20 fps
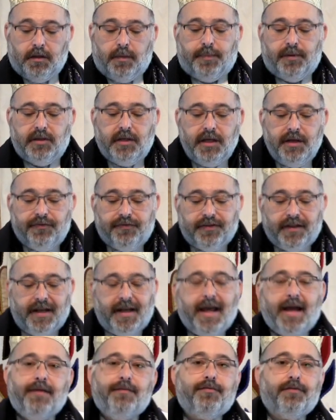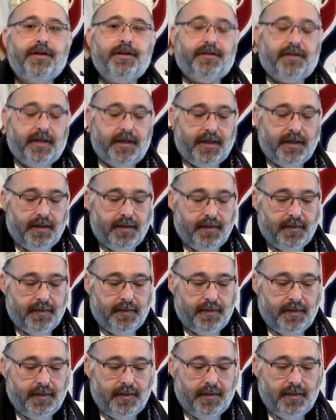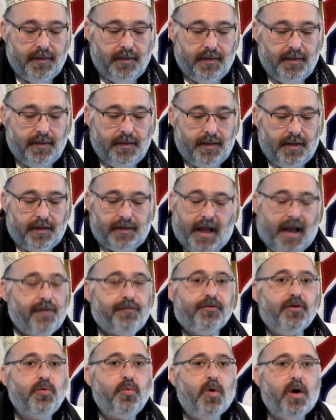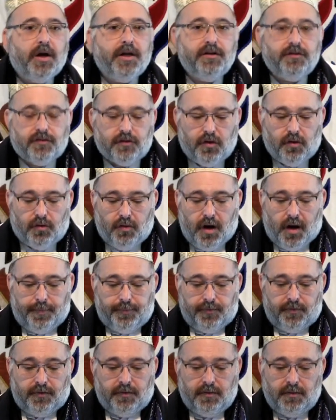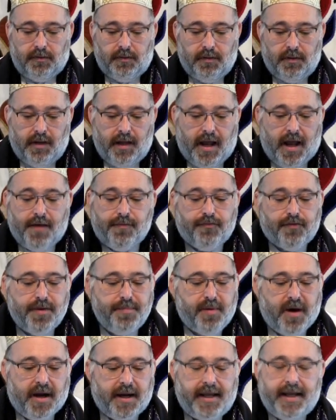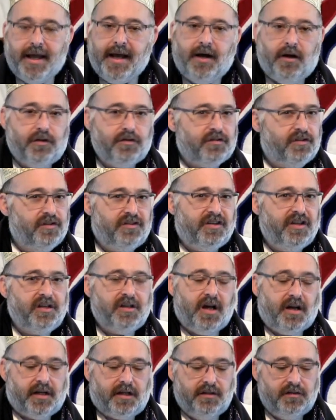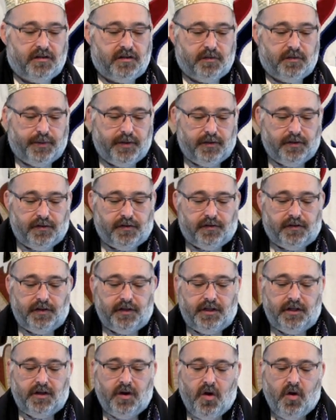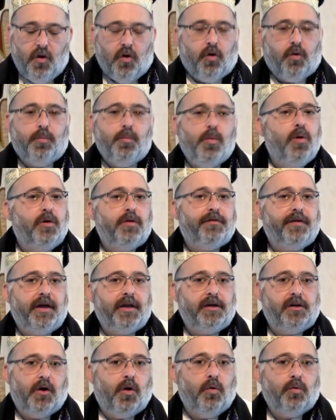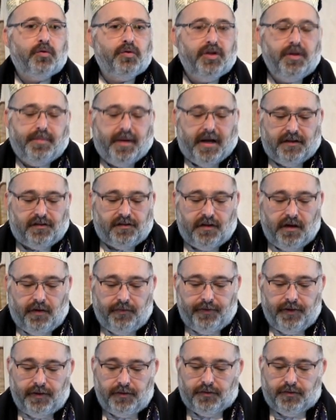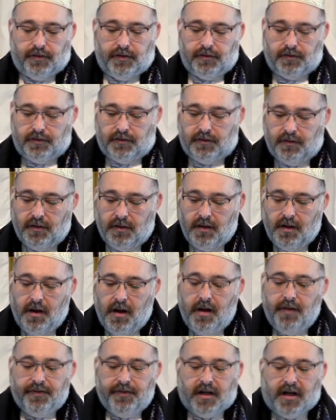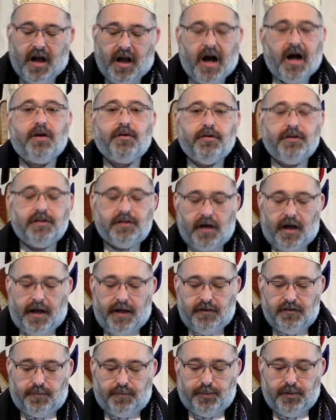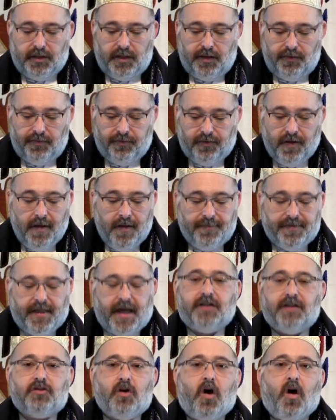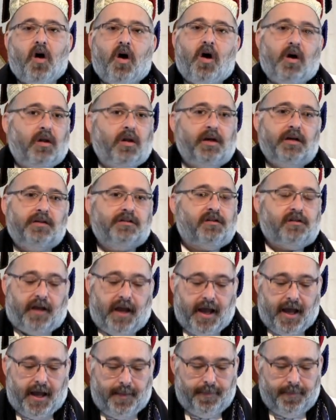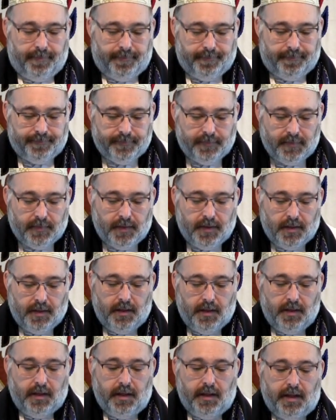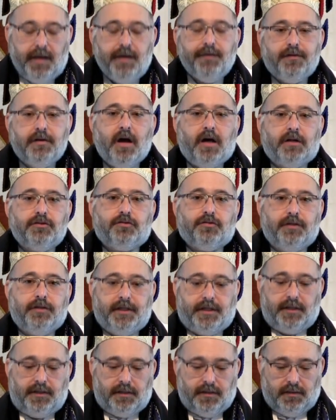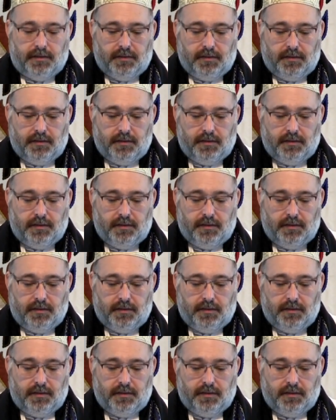The belief that everything and everyone is corrupt, everybody else is in on a conspiracy or motivated only by self-interest. The concretized belief that it's all a scam. If not treated,